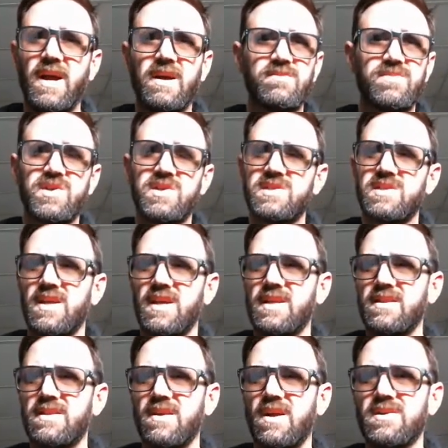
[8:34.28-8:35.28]
Just
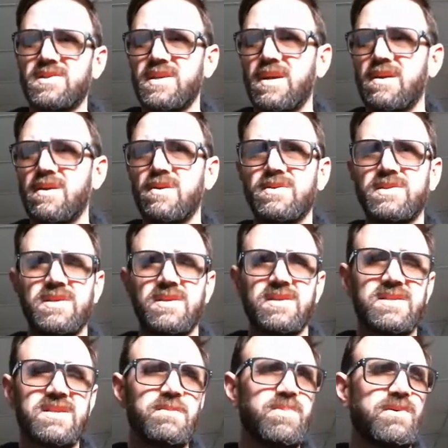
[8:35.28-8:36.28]
in our scenario, it's a
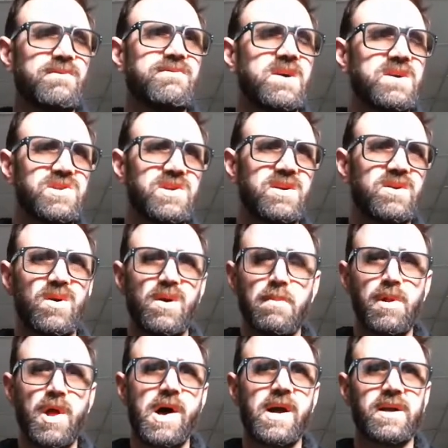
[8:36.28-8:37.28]
simple function or a
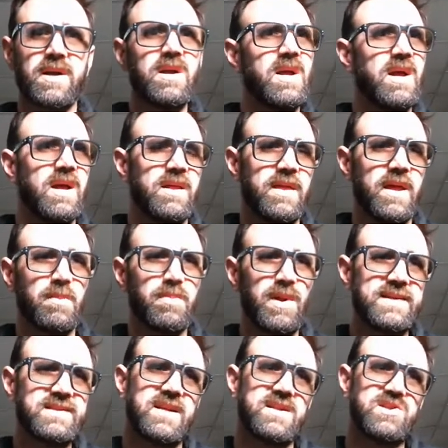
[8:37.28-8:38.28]
block that
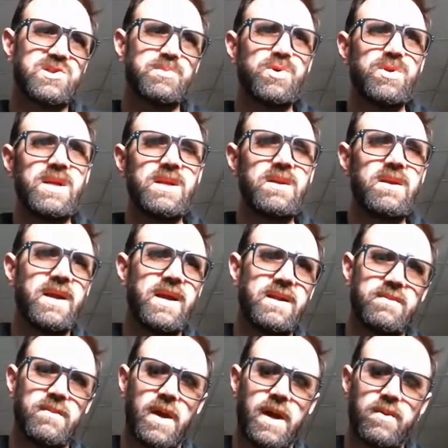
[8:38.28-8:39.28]
applies that smoothing
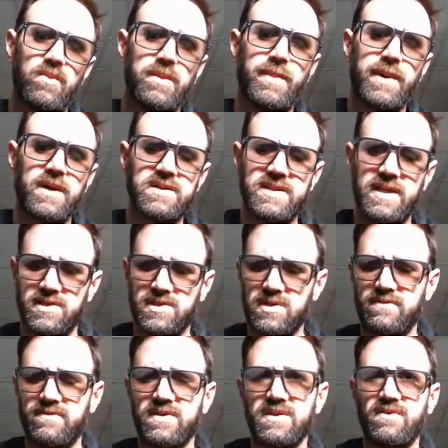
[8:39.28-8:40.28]
and repairs that
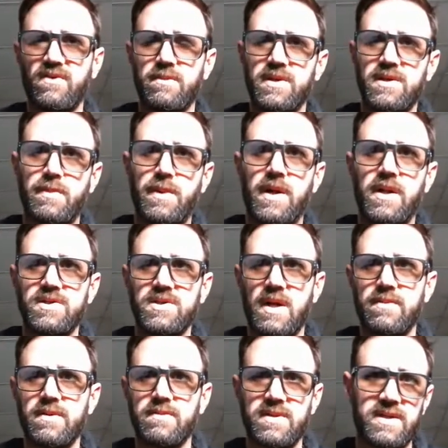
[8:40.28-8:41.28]
surface from the topology
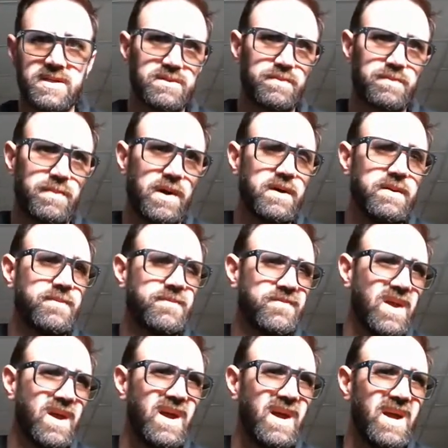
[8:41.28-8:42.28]
optimized part.
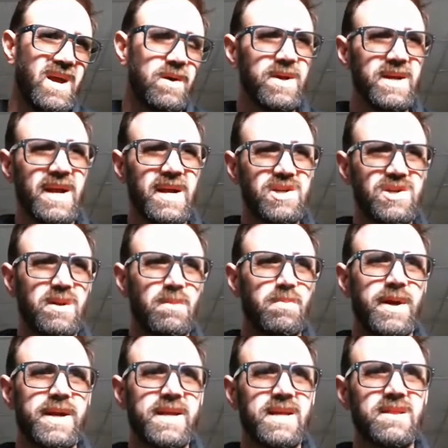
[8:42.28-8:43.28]
And we actually
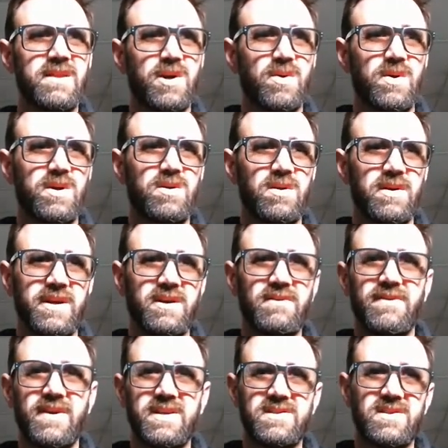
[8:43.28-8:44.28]
bring in the critical
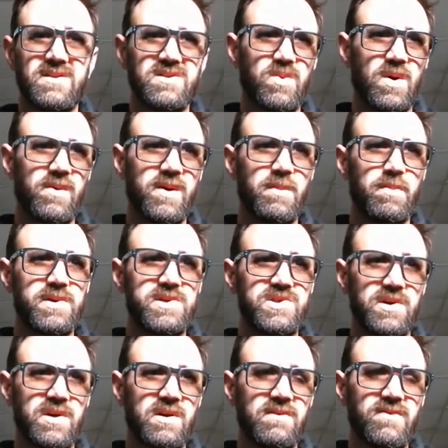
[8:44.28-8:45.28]
interfaces where we
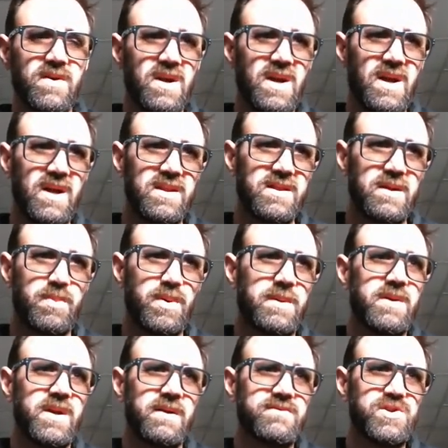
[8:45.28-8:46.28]
preserve the
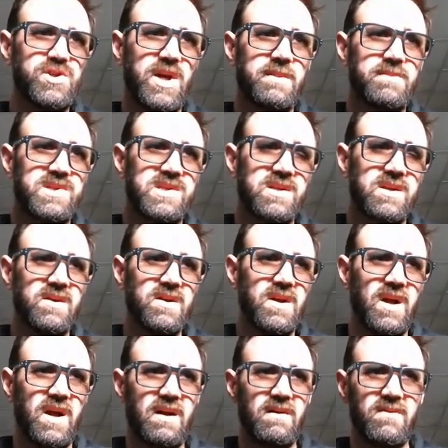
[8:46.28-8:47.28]
primitive shapes
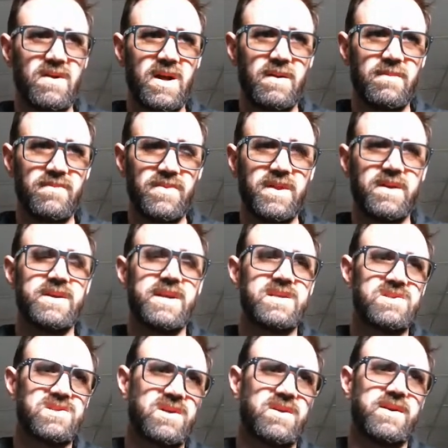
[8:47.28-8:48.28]
of, that are
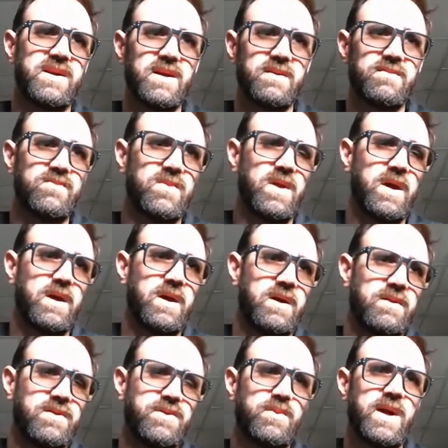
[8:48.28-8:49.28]
necessary
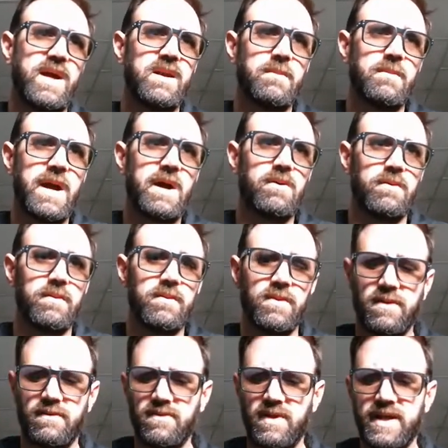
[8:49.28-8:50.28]
to thread and mount
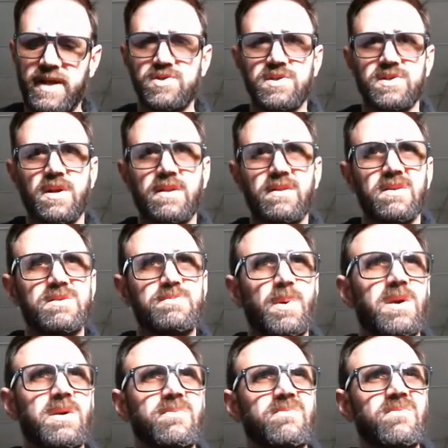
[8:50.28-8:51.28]
the flanges on this part.